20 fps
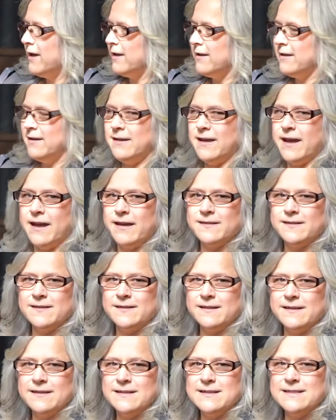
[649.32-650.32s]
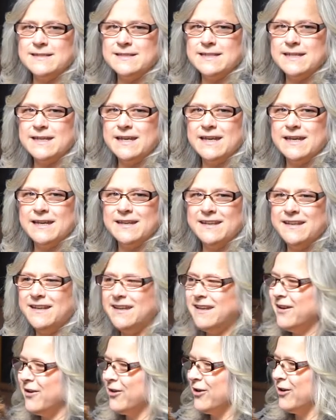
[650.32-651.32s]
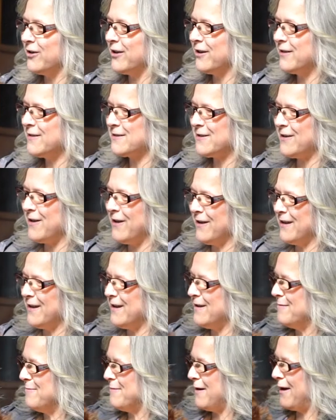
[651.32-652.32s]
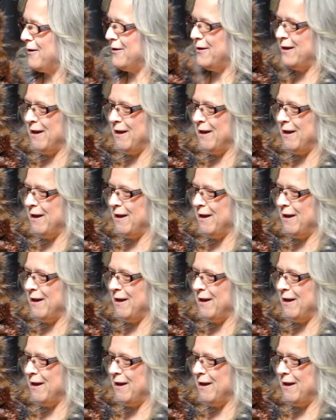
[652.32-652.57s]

Yes, indeed. He heard us talking about